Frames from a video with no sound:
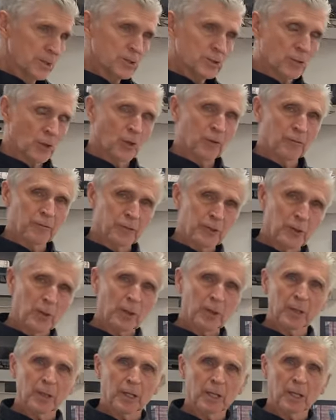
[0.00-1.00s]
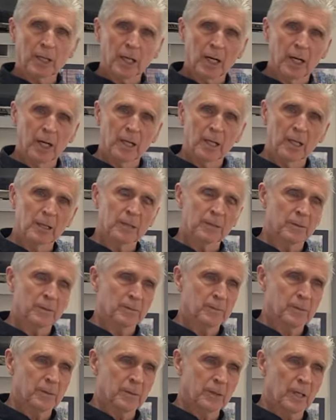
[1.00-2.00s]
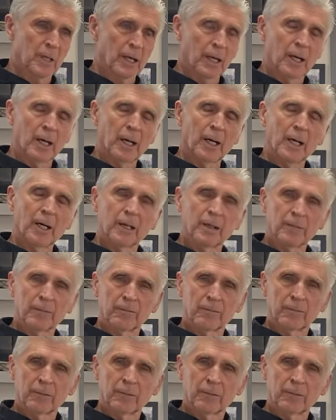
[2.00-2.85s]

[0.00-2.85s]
So if you ordered a car uh,